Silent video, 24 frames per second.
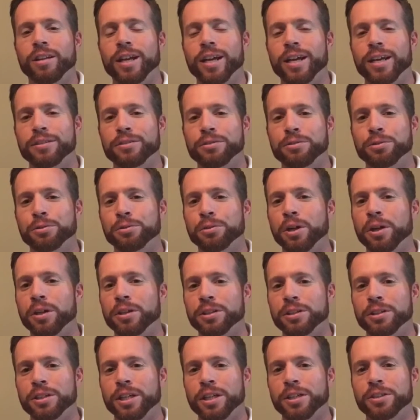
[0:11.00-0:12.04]
last
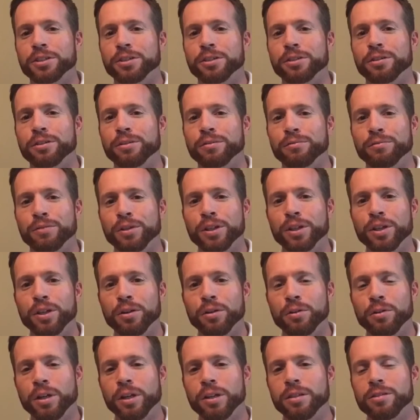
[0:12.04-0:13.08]
TruArchitecture
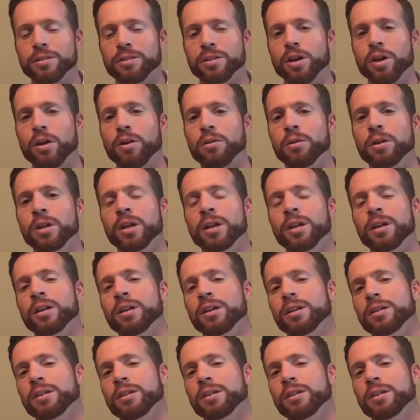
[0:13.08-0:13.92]
video, and so